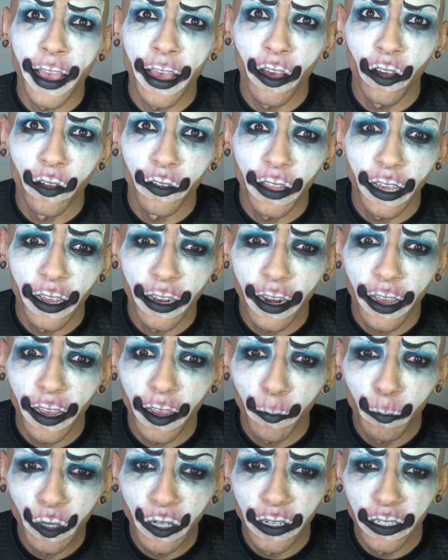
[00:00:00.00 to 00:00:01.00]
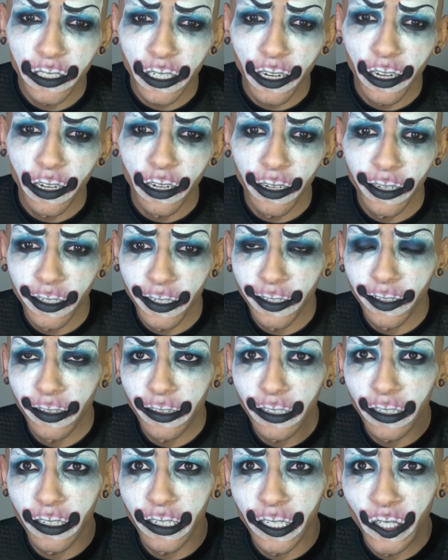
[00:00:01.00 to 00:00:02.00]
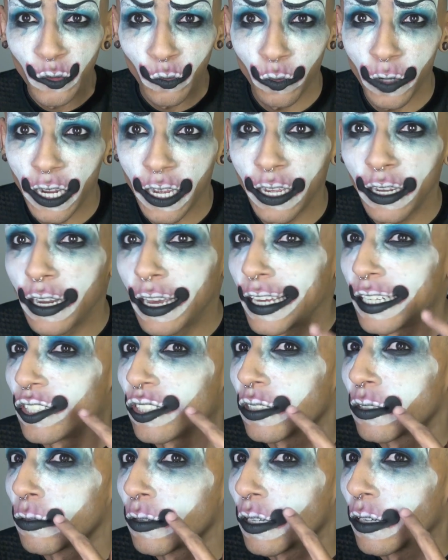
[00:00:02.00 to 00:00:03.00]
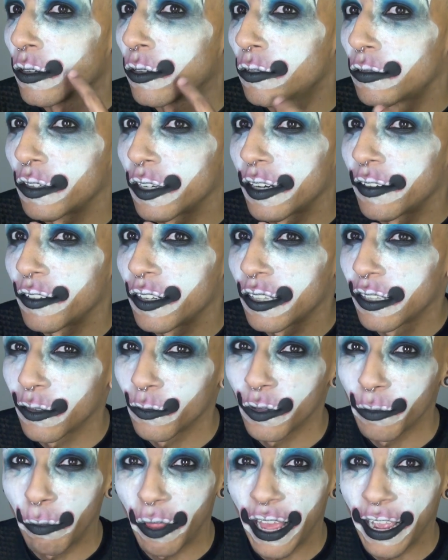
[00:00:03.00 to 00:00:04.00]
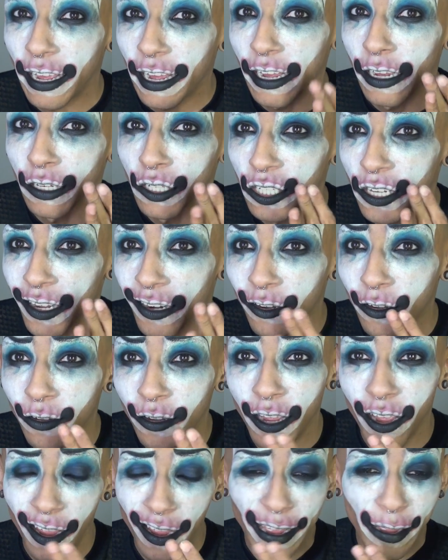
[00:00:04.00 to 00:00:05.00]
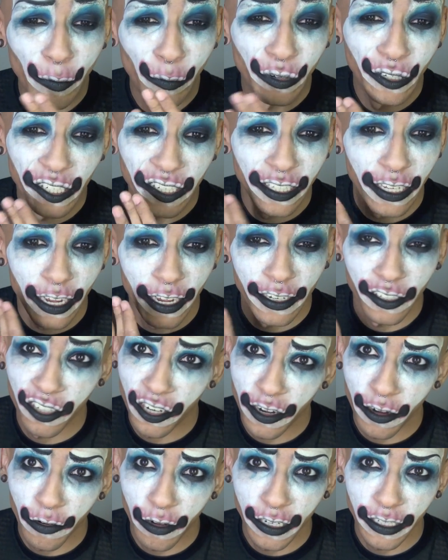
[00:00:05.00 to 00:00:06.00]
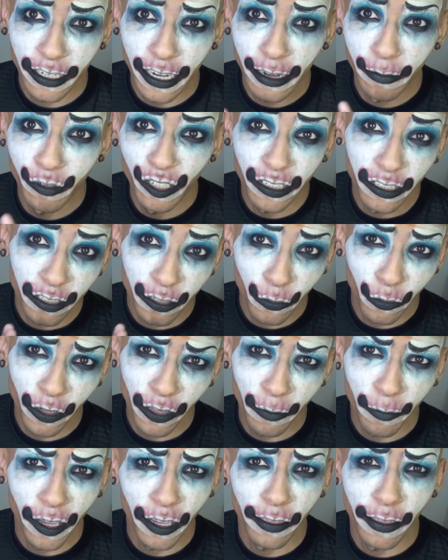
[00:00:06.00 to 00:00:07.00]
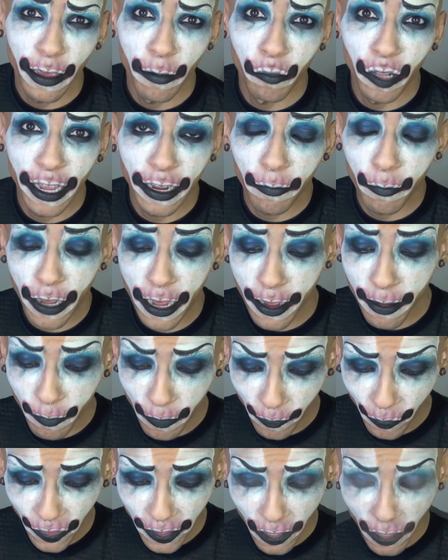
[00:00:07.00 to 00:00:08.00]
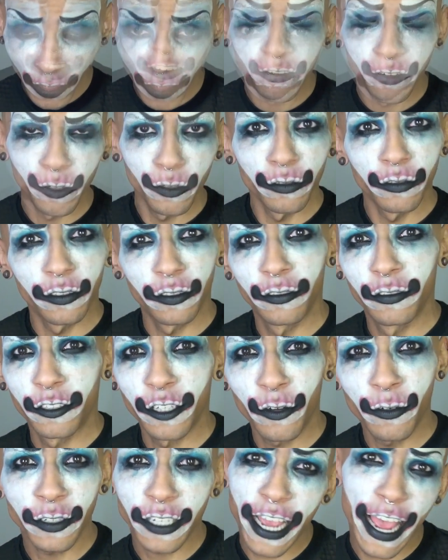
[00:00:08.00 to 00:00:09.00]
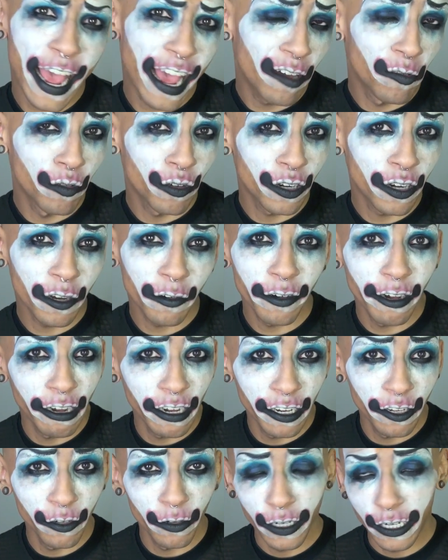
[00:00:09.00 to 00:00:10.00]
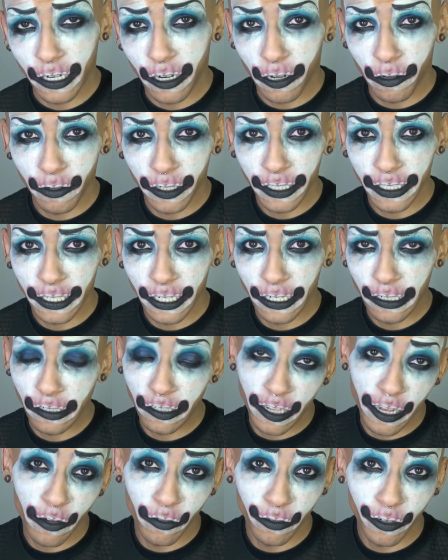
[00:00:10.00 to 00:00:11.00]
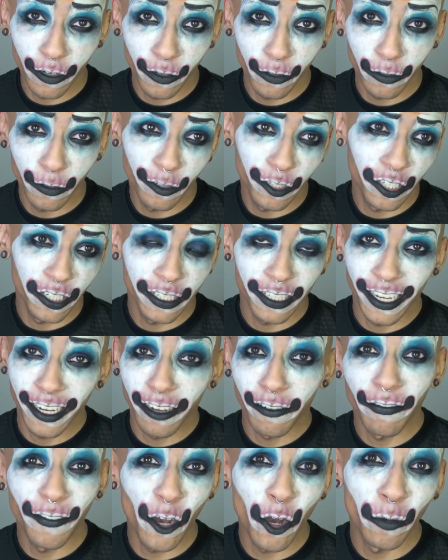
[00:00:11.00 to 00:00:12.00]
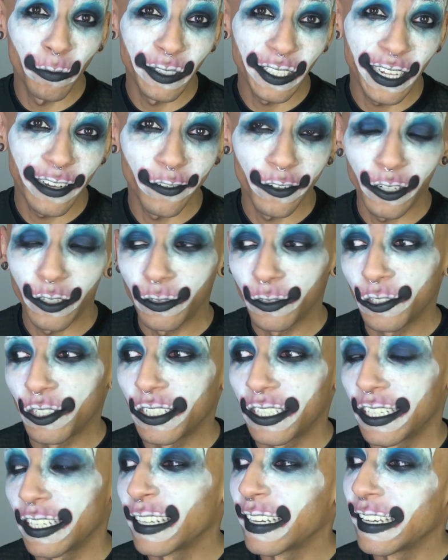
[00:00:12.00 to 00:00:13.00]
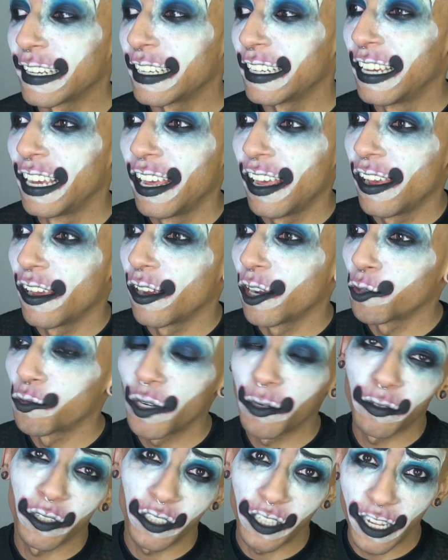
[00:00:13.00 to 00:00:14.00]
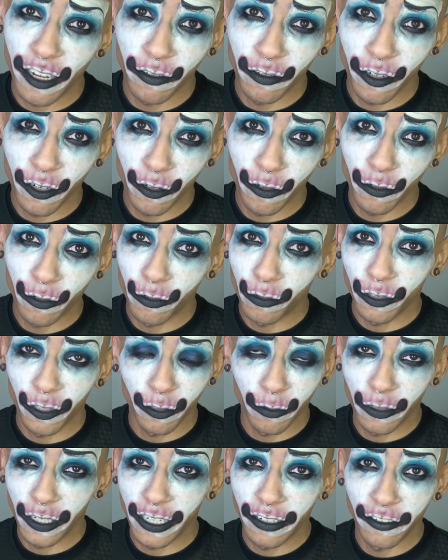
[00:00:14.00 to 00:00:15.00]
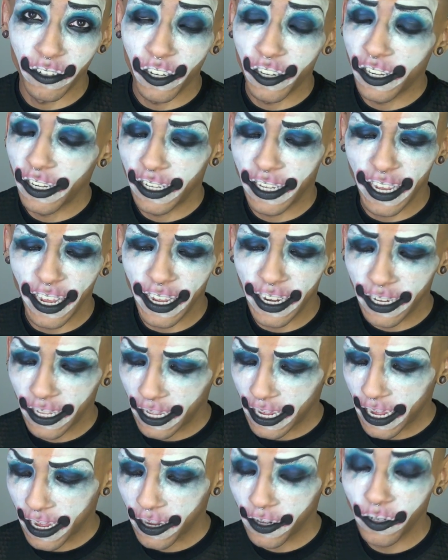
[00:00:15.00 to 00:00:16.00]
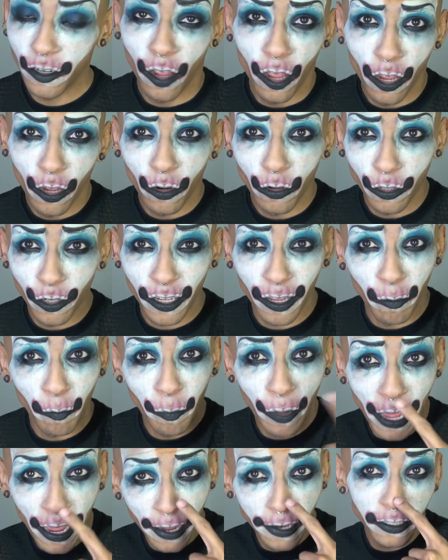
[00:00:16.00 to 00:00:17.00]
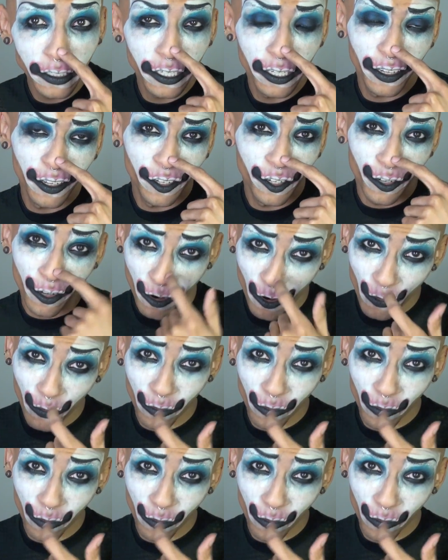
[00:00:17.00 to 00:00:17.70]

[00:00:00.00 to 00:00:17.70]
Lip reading: now that I put on the red, I just went over everything with black eyeshadow and pushed the eyeshadow on top just to really make that black pop. If you don't have one already, you can always get a clown nose, just like a foam clown nose. You can get a rubber clown nose or whatever. You can get any kind. You can paint your